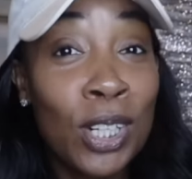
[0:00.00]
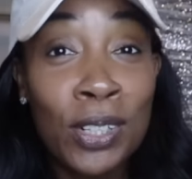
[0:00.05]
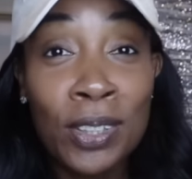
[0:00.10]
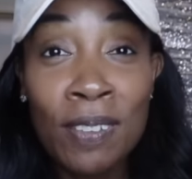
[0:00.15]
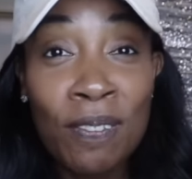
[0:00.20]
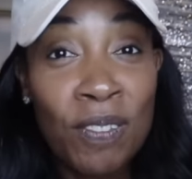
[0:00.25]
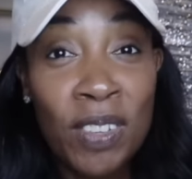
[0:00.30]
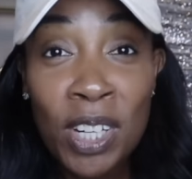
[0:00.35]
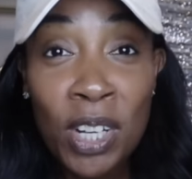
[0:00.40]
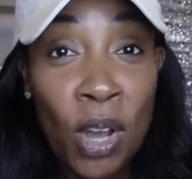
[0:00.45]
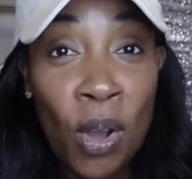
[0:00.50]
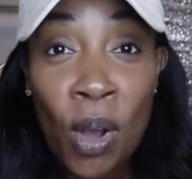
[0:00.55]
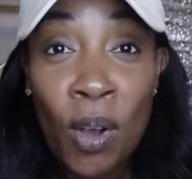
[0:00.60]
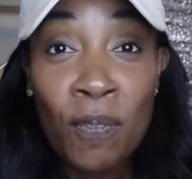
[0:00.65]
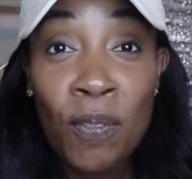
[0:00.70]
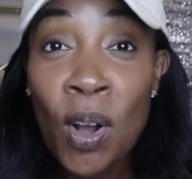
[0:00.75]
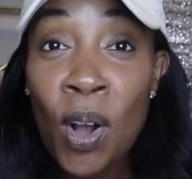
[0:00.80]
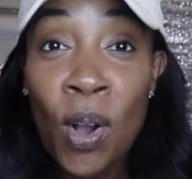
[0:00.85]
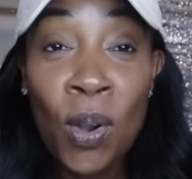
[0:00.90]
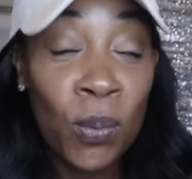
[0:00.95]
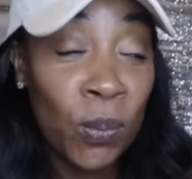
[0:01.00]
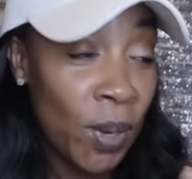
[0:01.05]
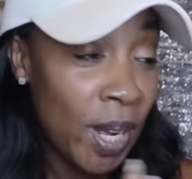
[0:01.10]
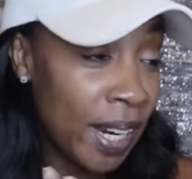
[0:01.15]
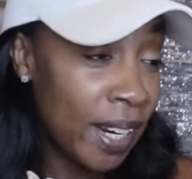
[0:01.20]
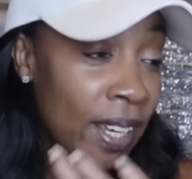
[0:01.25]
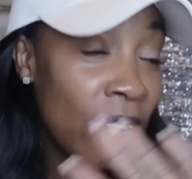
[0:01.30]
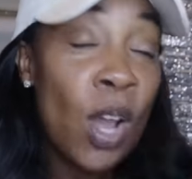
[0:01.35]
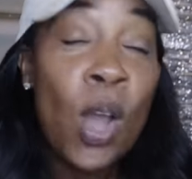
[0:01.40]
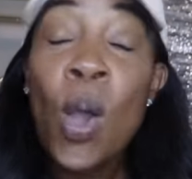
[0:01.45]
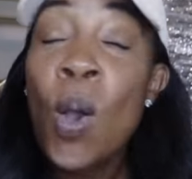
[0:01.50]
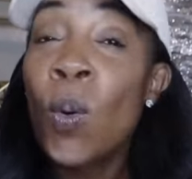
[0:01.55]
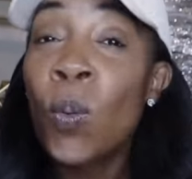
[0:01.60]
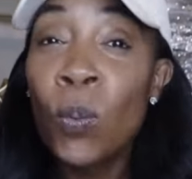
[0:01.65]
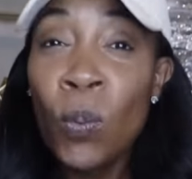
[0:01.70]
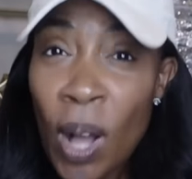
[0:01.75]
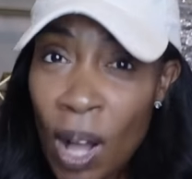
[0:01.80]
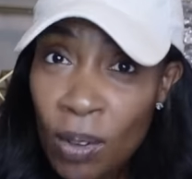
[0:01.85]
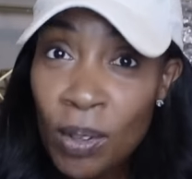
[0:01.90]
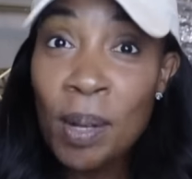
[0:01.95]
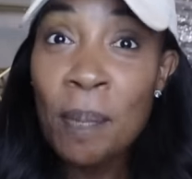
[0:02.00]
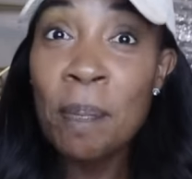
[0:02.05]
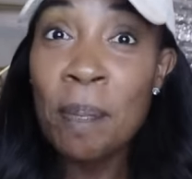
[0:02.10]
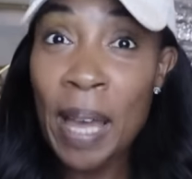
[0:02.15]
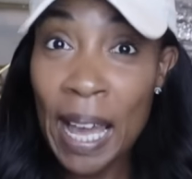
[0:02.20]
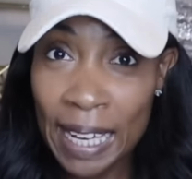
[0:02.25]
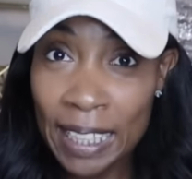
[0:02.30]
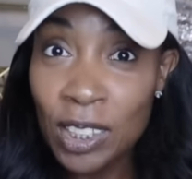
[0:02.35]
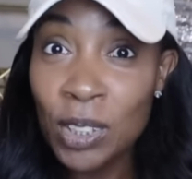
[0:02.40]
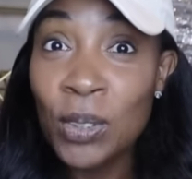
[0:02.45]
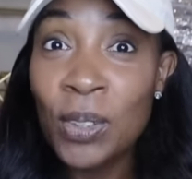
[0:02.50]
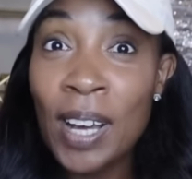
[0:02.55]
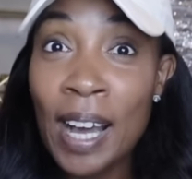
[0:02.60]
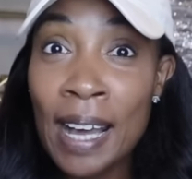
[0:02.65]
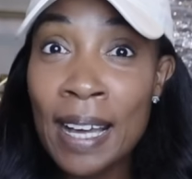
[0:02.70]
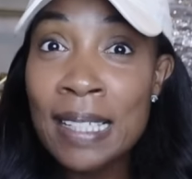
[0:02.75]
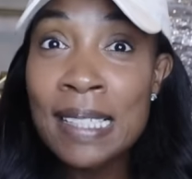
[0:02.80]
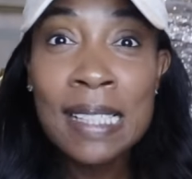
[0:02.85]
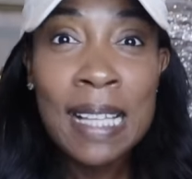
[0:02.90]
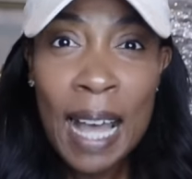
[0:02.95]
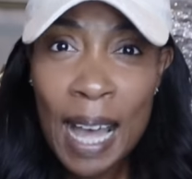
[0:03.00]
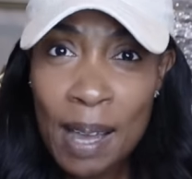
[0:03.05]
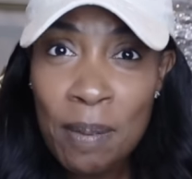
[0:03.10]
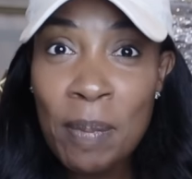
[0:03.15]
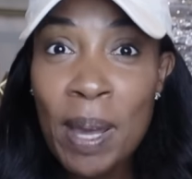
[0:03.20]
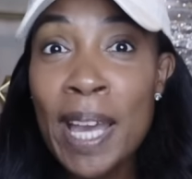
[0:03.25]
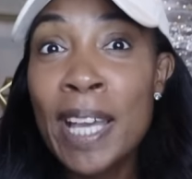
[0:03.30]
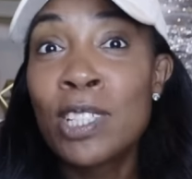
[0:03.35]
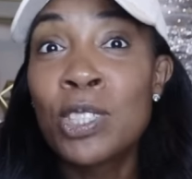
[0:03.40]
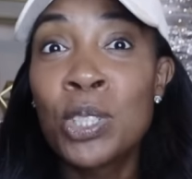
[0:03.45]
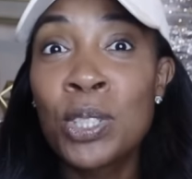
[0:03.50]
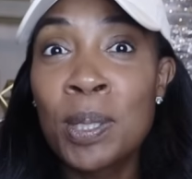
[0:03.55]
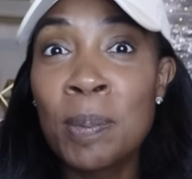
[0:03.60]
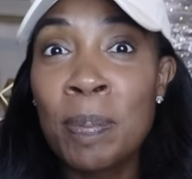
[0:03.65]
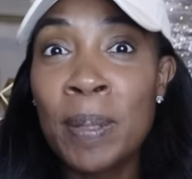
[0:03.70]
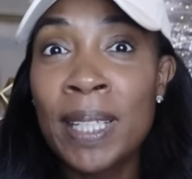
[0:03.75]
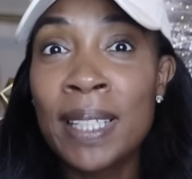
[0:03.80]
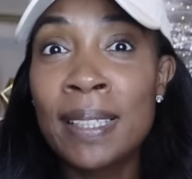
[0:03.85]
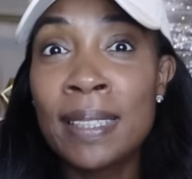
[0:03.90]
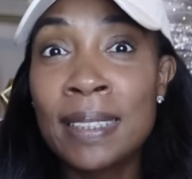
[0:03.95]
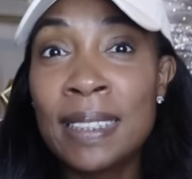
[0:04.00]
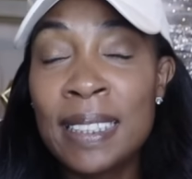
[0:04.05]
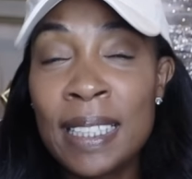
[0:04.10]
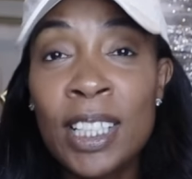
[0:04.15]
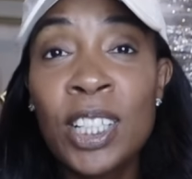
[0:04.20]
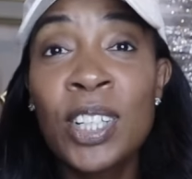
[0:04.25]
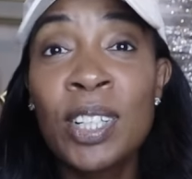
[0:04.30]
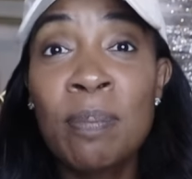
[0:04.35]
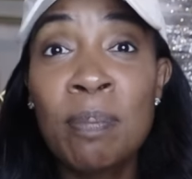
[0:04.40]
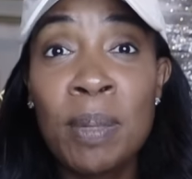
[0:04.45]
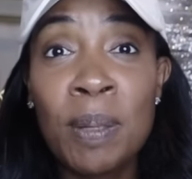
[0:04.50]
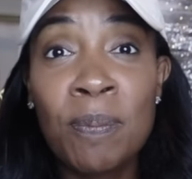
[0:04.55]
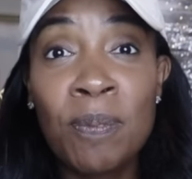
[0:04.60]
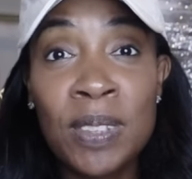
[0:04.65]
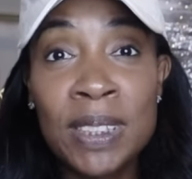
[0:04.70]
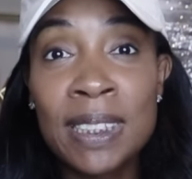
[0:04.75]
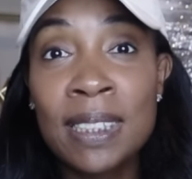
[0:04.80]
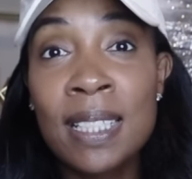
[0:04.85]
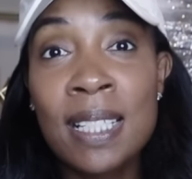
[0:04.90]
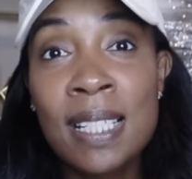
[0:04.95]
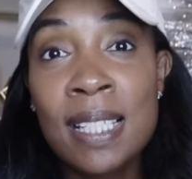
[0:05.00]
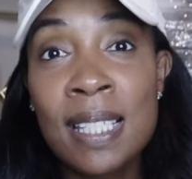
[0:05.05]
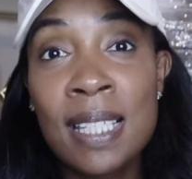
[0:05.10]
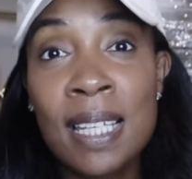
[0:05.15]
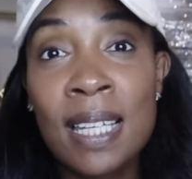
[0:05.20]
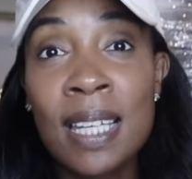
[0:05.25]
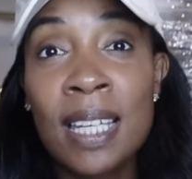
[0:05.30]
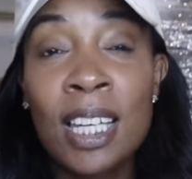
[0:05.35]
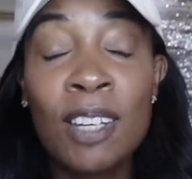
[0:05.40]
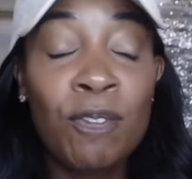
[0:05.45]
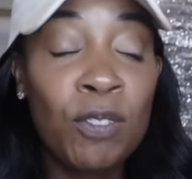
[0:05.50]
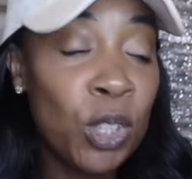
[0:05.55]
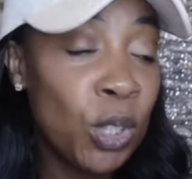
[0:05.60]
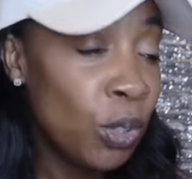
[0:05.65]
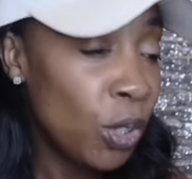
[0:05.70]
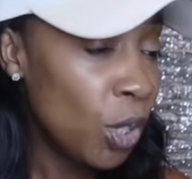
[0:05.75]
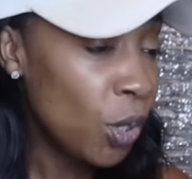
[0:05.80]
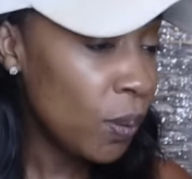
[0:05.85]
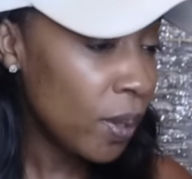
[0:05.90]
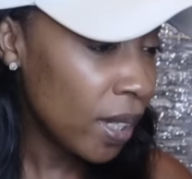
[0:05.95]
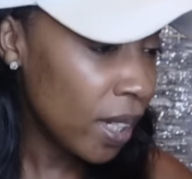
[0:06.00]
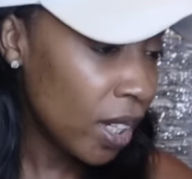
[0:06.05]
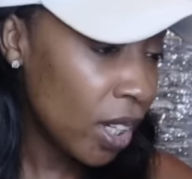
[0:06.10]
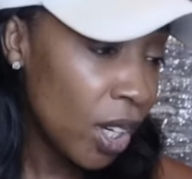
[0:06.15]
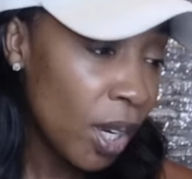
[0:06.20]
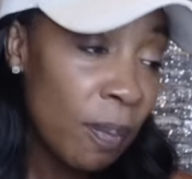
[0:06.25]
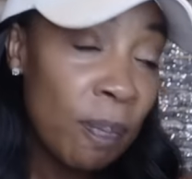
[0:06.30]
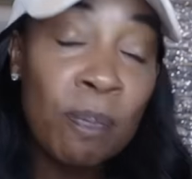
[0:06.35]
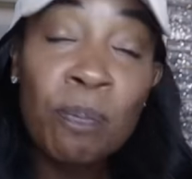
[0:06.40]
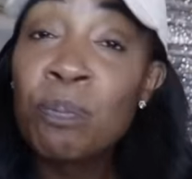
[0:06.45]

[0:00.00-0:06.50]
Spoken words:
the video off already. Welcome back, you guys. I'm Ashley Pickens here in Memphis, Tennessee. If you're new here,